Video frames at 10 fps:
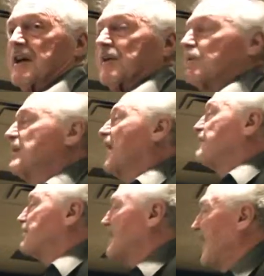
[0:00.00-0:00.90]
here. We
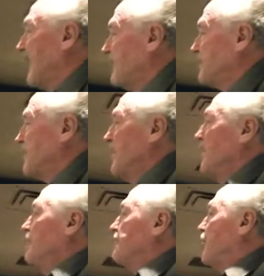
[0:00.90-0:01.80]
have planned
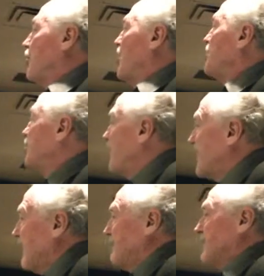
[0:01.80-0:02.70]
for not
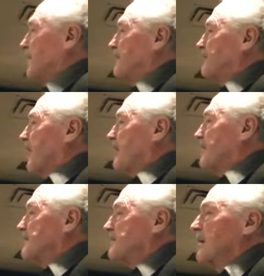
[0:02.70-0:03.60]
having enough
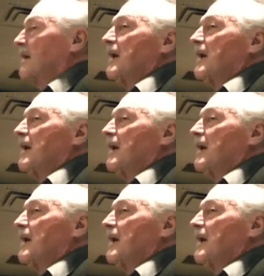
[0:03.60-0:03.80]
riders.